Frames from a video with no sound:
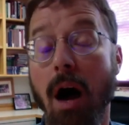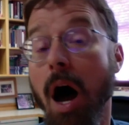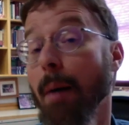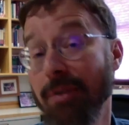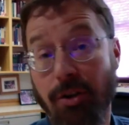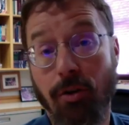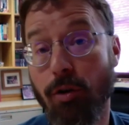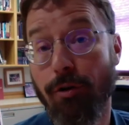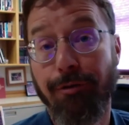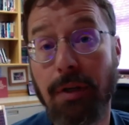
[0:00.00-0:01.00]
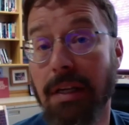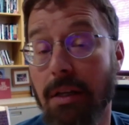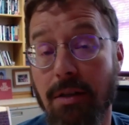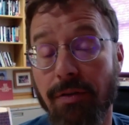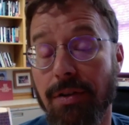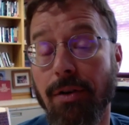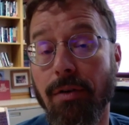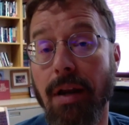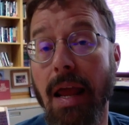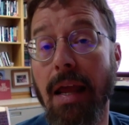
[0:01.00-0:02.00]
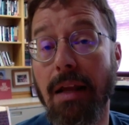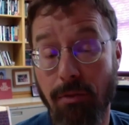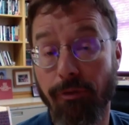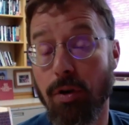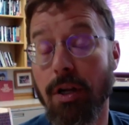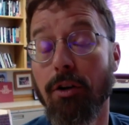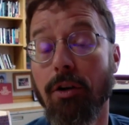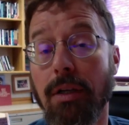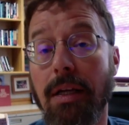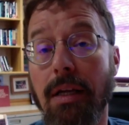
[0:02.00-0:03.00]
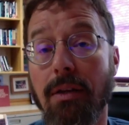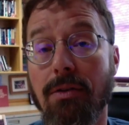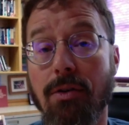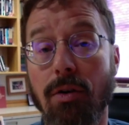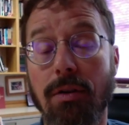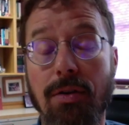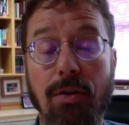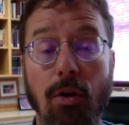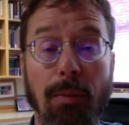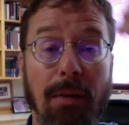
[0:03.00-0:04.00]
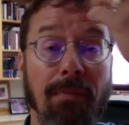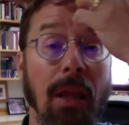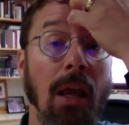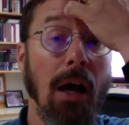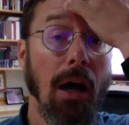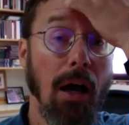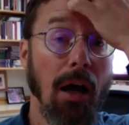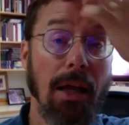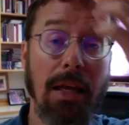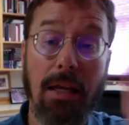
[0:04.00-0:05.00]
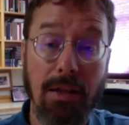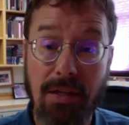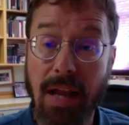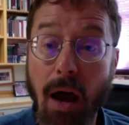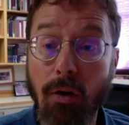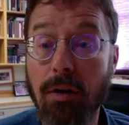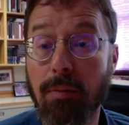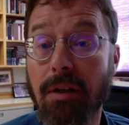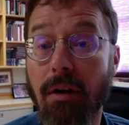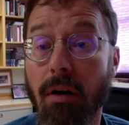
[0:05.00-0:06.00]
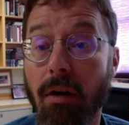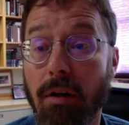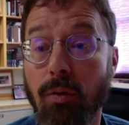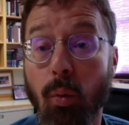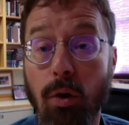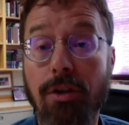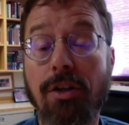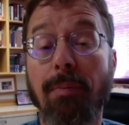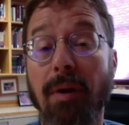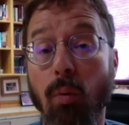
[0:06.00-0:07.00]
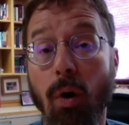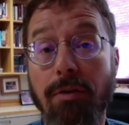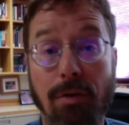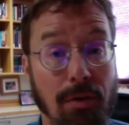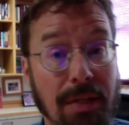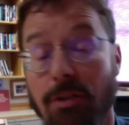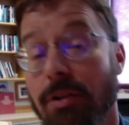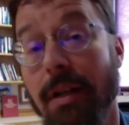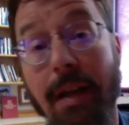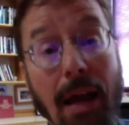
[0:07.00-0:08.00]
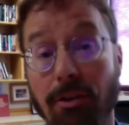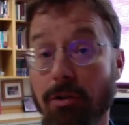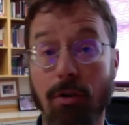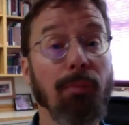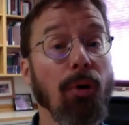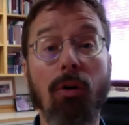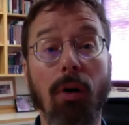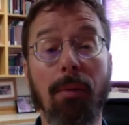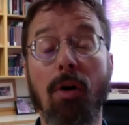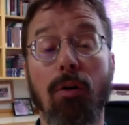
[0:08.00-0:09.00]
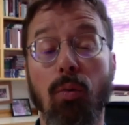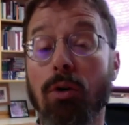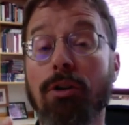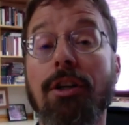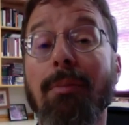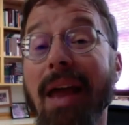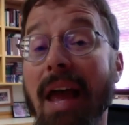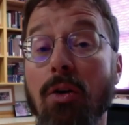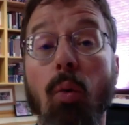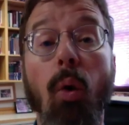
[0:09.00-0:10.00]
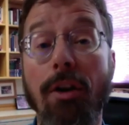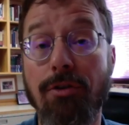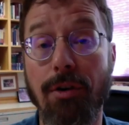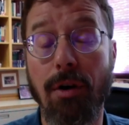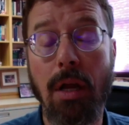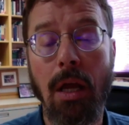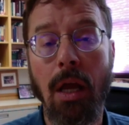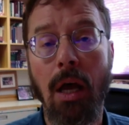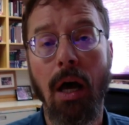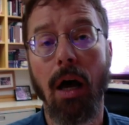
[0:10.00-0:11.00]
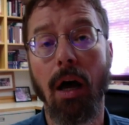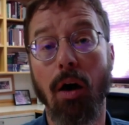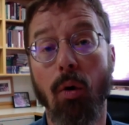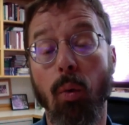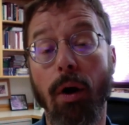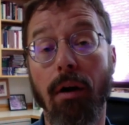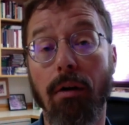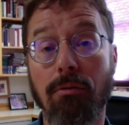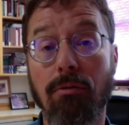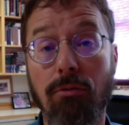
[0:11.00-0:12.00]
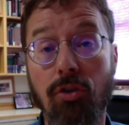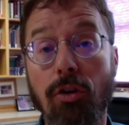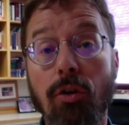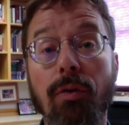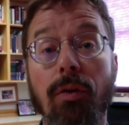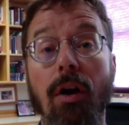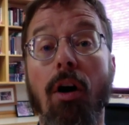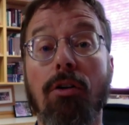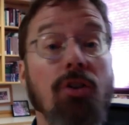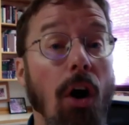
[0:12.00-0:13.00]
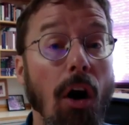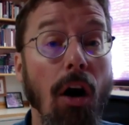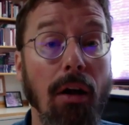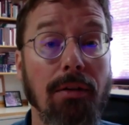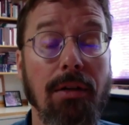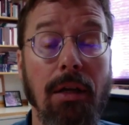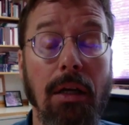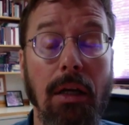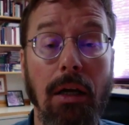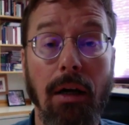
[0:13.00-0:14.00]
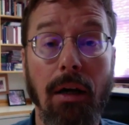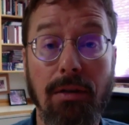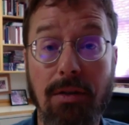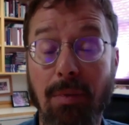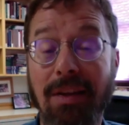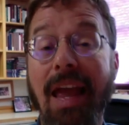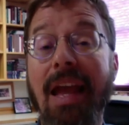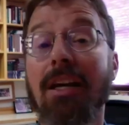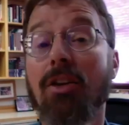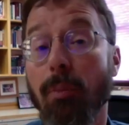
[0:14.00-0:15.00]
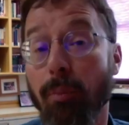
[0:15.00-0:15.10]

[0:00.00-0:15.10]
optional for kids of a certain age, for younger kids during the sermon. It is now going to be called Worship and Wonder. There's actually a national program called Worship and Wonder, where children are taught something age